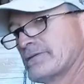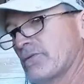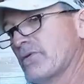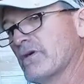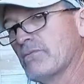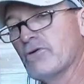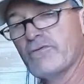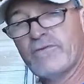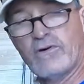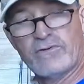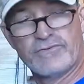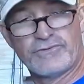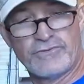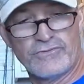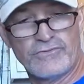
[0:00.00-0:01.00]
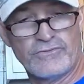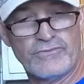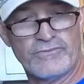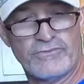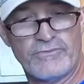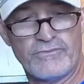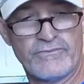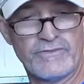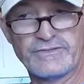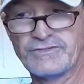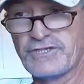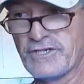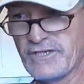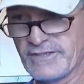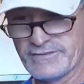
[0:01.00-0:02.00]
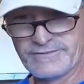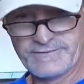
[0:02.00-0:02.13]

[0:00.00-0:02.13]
so we're going to move on to the jig.